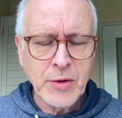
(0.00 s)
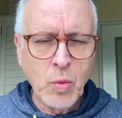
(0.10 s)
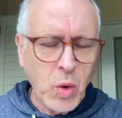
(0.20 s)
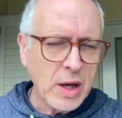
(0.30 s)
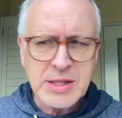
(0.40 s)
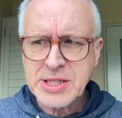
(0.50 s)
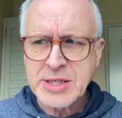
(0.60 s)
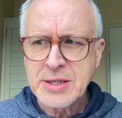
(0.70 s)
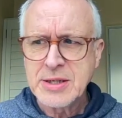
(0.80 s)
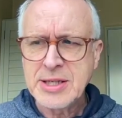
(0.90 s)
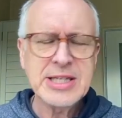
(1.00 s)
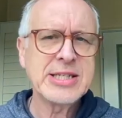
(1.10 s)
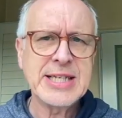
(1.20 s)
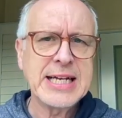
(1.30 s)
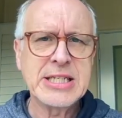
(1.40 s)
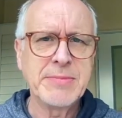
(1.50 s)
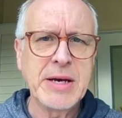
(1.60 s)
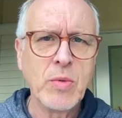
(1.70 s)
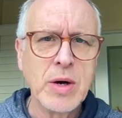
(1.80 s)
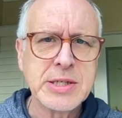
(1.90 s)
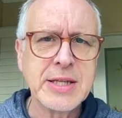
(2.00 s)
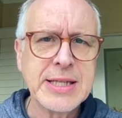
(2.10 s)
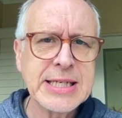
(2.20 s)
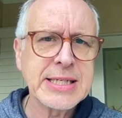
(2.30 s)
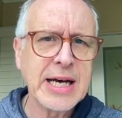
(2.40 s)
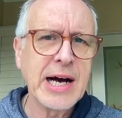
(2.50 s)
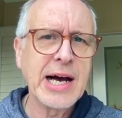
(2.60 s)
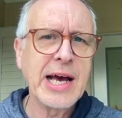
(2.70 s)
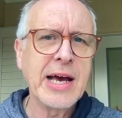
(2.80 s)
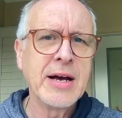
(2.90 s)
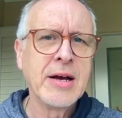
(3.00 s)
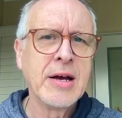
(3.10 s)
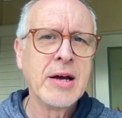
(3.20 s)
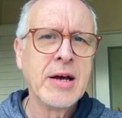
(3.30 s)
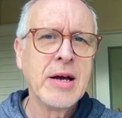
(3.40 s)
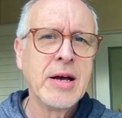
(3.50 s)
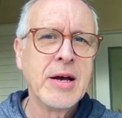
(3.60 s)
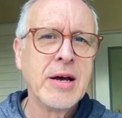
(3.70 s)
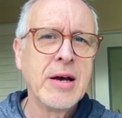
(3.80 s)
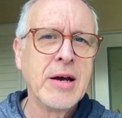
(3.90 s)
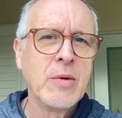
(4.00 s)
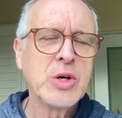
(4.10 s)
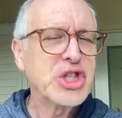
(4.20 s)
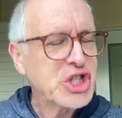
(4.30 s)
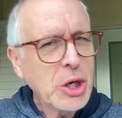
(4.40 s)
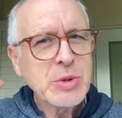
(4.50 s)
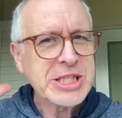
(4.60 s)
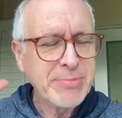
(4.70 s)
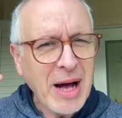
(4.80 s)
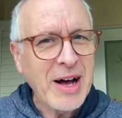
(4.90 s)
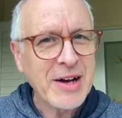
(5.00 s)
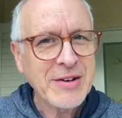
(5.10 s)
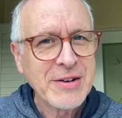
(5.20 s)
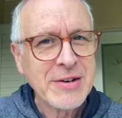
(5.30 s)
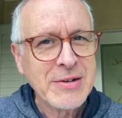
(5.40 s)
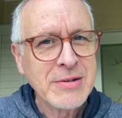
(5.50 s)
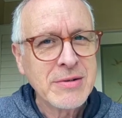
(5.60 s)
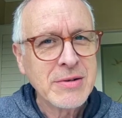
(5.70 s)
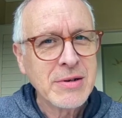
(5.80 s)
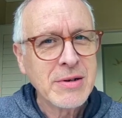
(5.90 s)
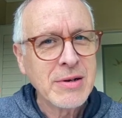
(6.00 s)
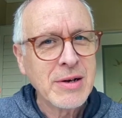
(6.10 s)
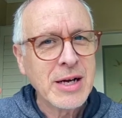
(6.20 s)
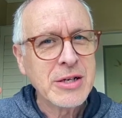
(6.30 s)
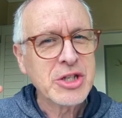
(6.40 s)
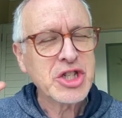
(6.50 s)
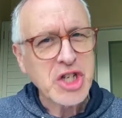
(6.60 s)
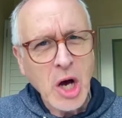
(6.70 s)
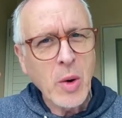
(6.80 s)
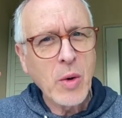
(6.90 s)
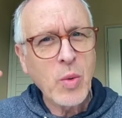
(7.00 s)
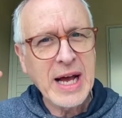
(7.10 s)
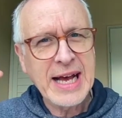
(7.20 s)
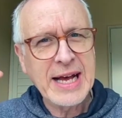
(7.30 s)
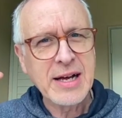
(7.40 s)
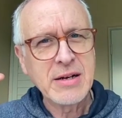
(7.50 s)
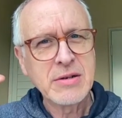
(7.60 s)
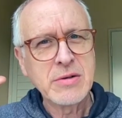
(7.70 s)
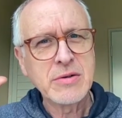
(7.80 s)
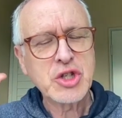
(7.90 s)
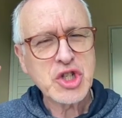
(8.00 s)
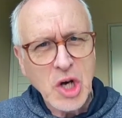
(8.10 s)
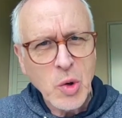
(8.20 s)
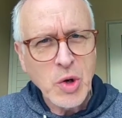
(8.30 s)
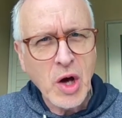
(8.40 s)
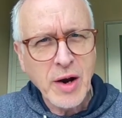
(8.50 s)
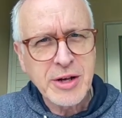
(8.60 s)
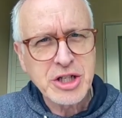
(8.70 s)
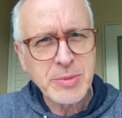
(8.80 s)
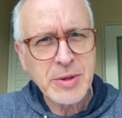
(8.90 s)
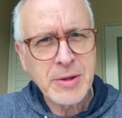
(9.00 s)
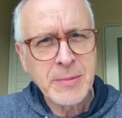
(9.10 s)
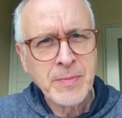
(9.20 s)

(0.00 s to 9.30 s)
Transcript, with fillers: What this said to me was that this guy was so smart, so aware, so knowledgeable,